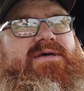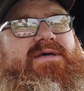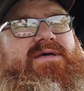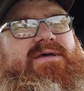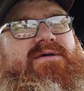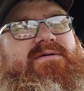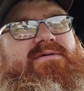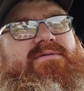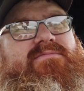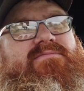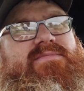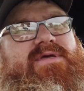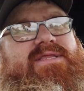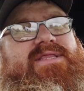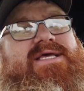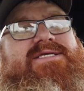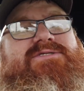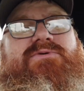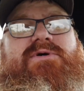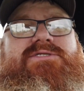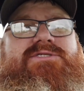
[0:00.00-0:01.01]
and
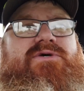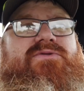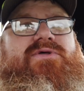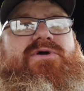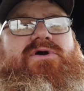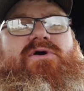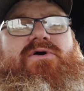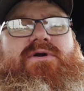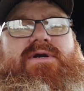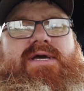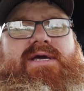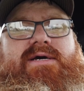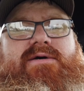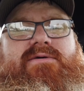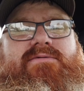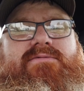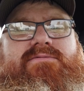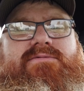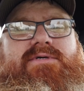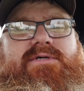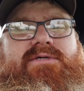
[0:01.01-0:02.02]
that's what's on the car
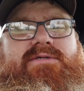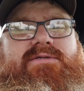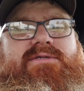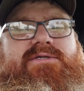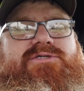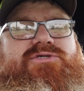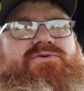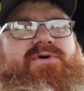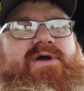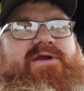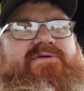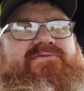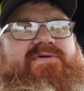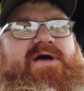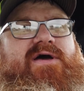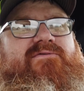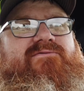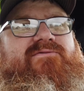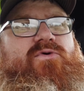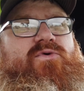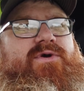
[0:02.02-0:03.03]
now, the
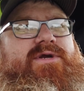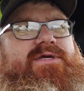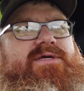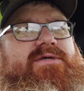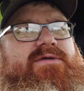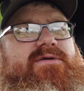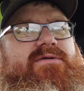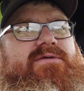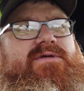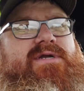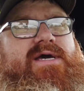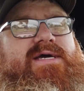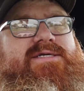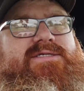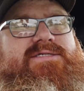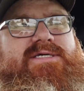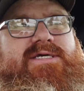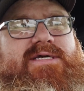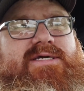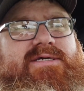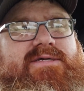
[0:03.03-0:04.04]

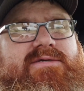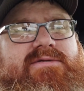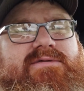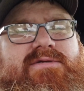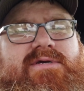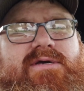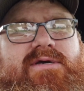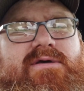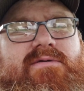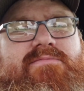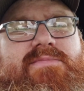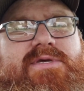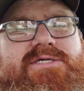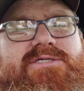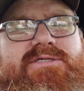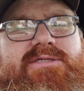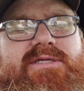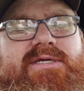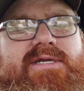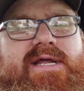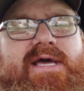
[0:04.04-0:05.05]
285/40/19
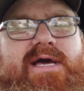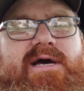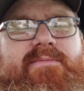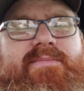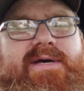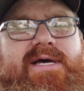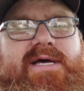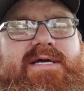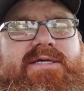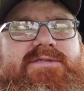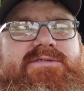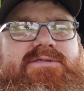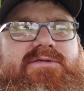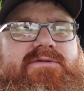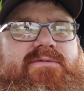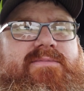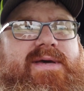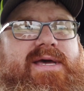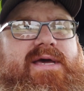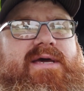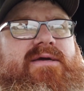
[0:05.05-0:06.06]
Michelin Alpines on
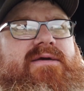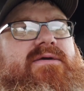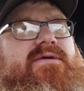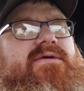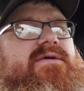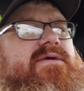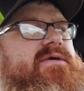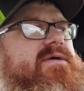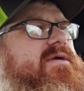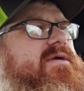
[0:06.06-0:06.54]
the back,